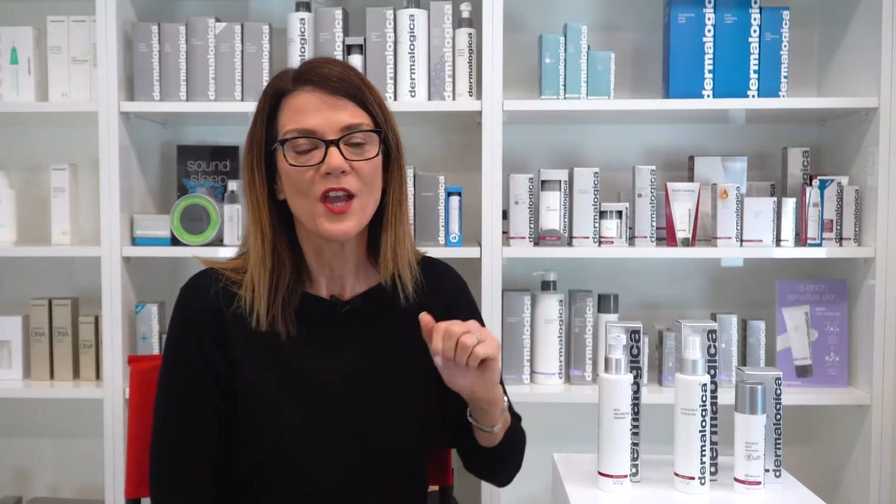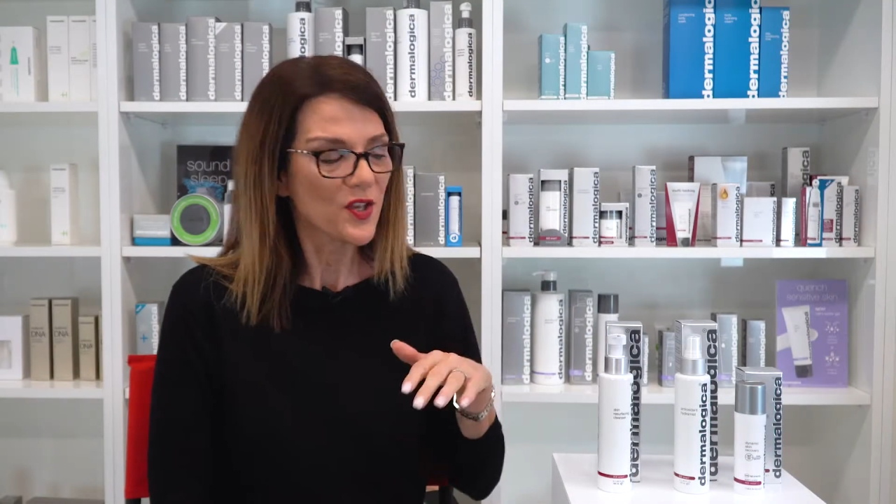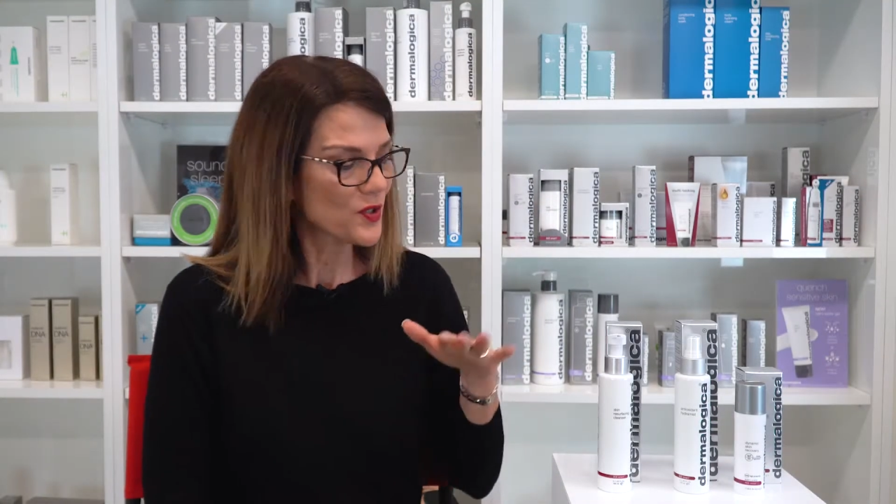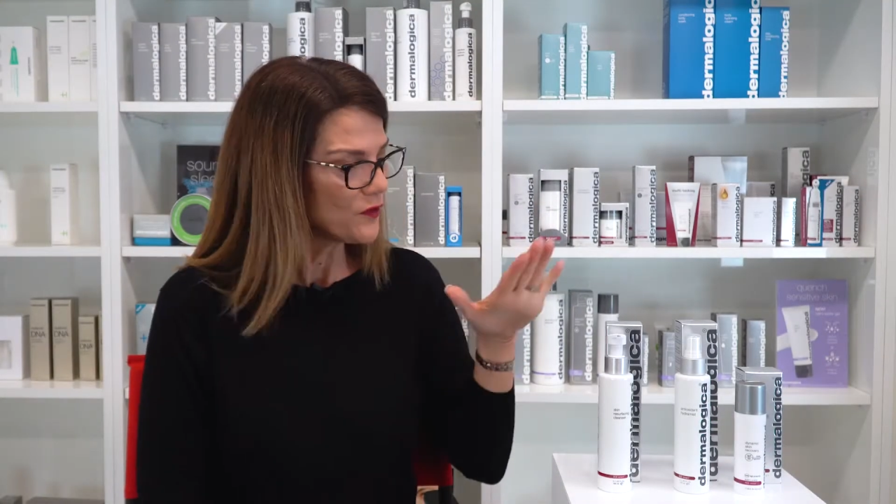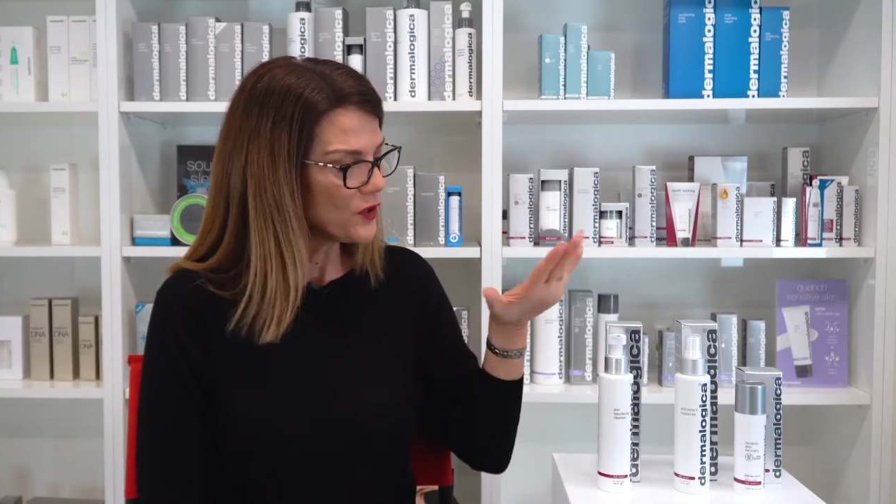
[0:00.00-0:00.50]

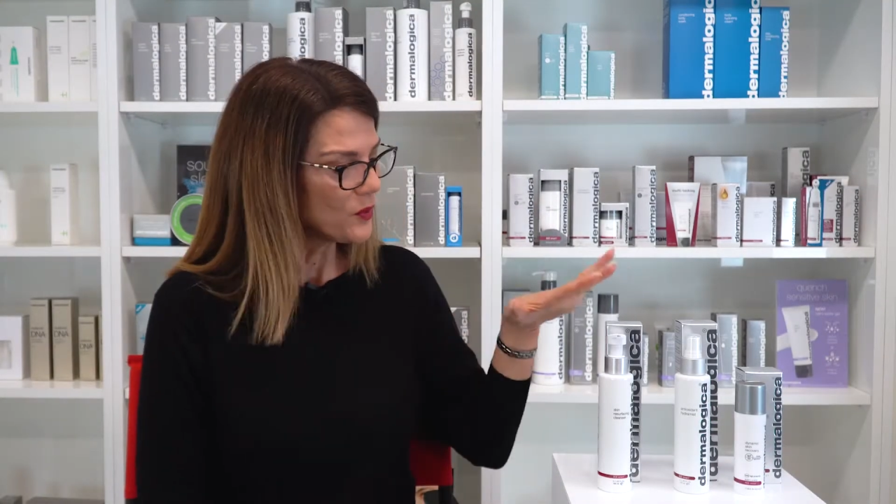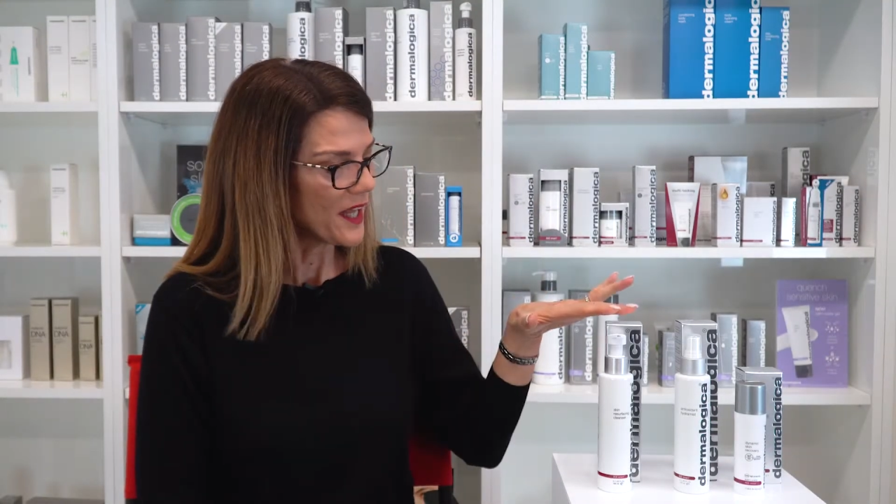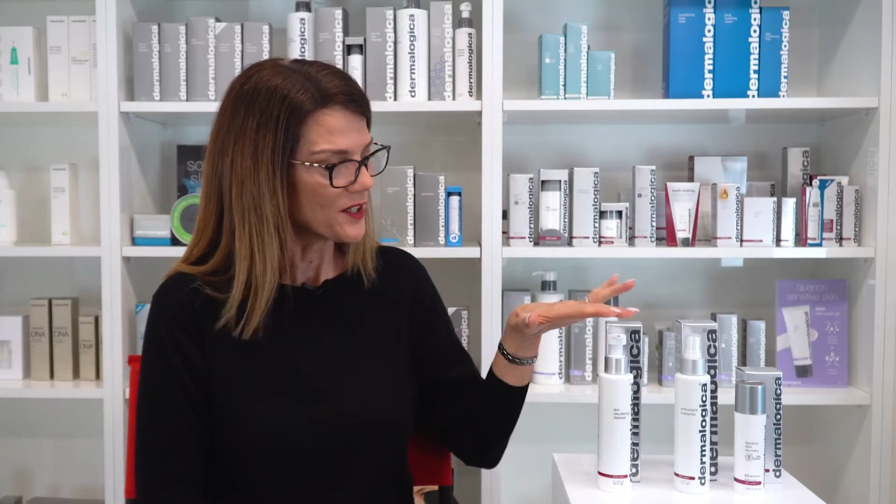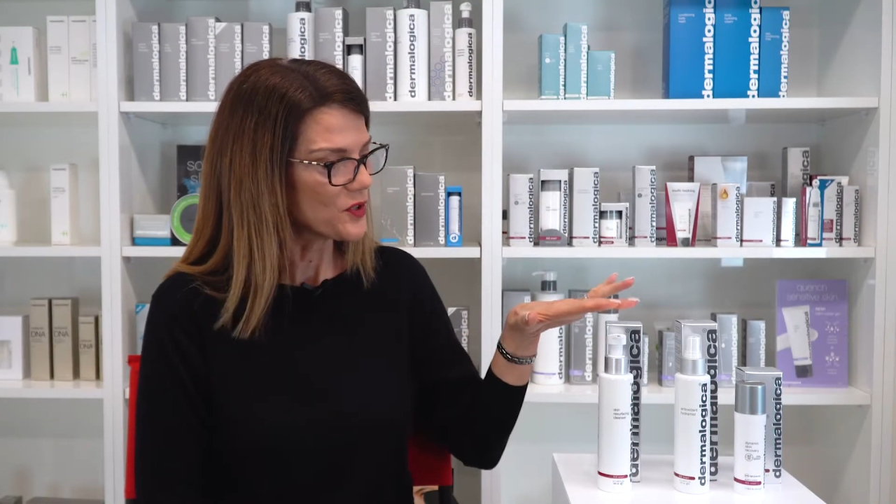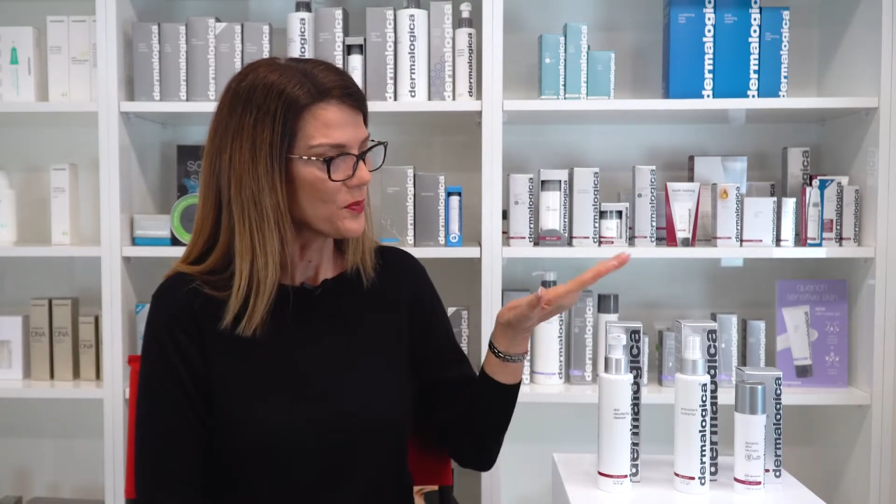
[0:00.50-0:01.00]
So if you would
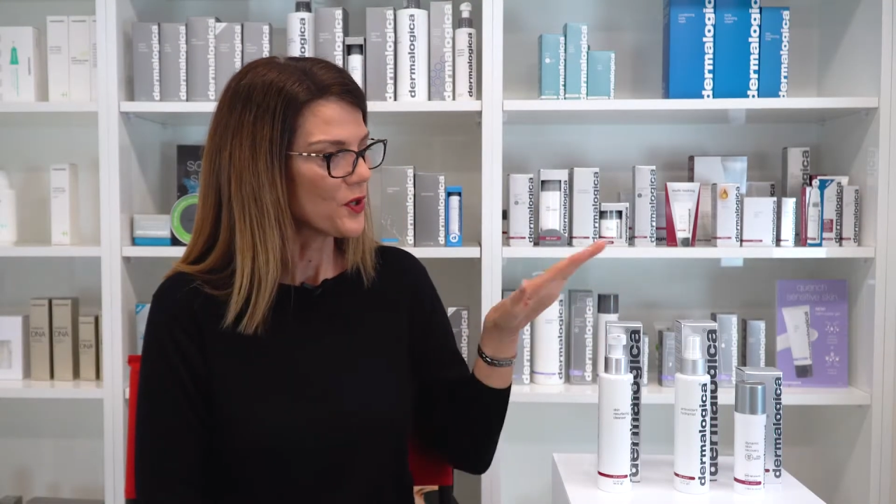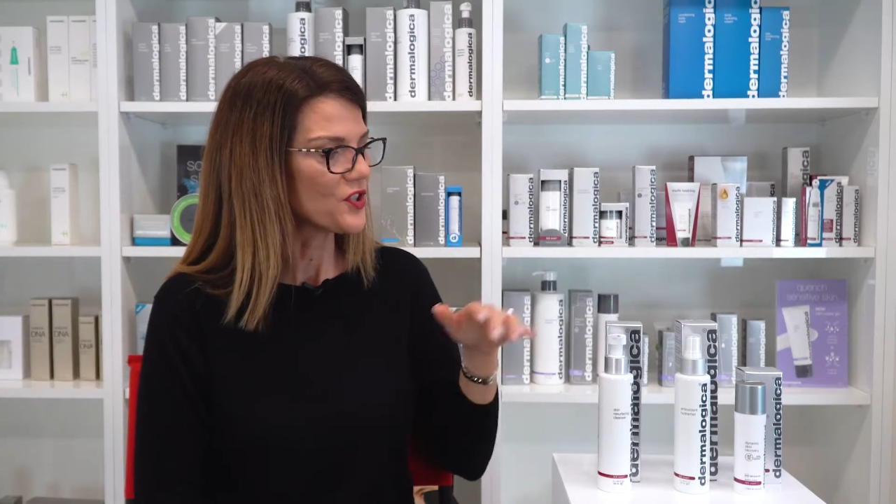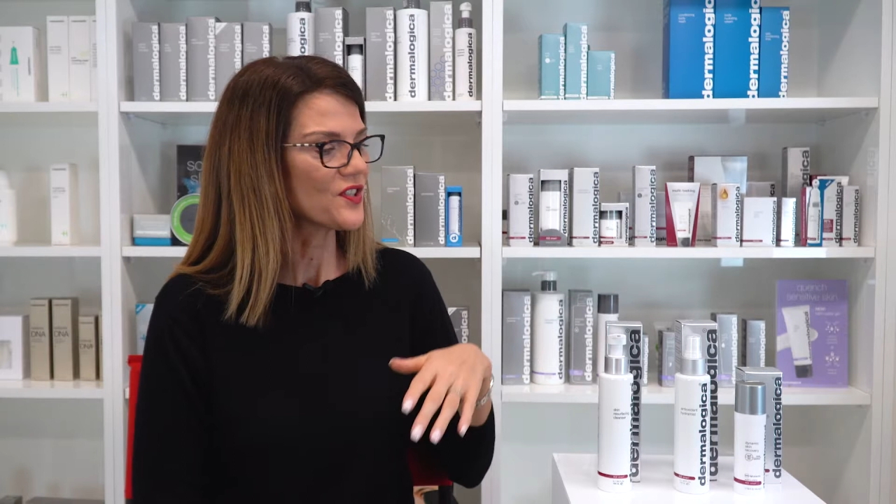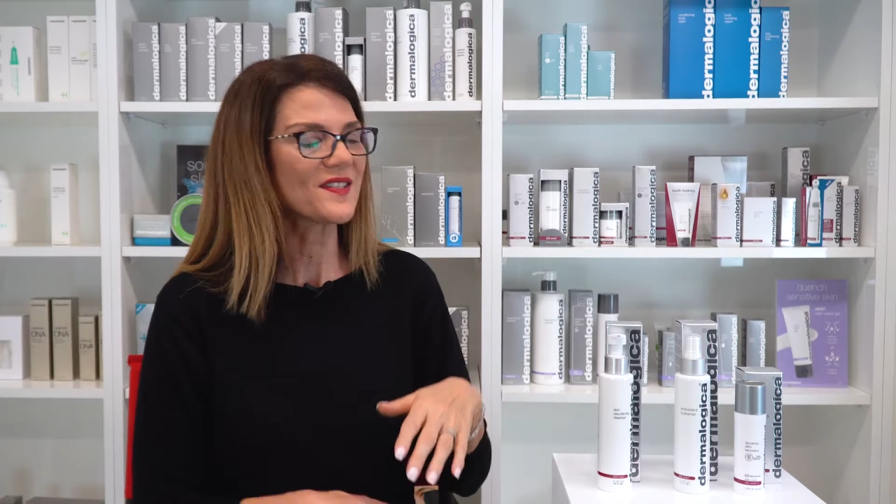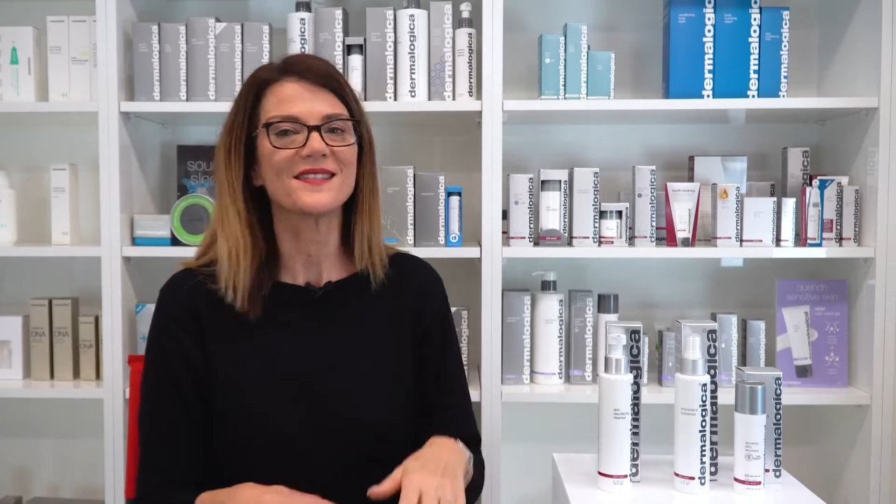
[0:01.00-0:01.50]
like to
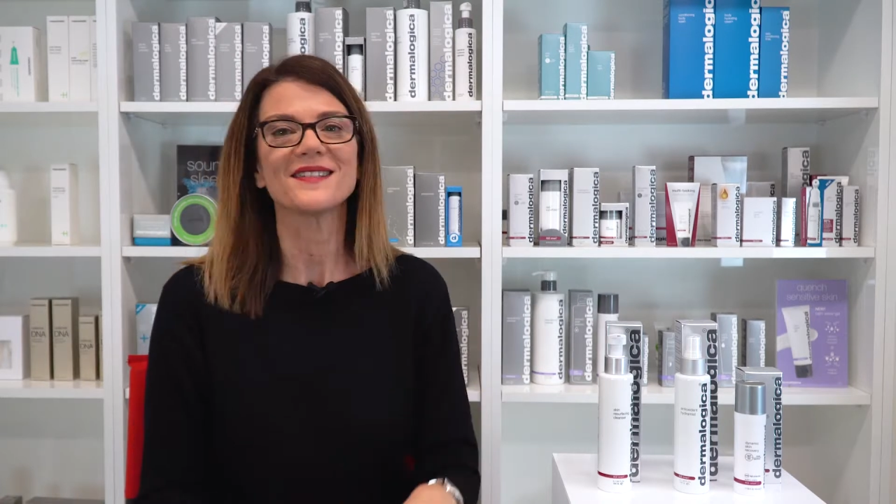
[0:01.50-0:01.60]
purchase the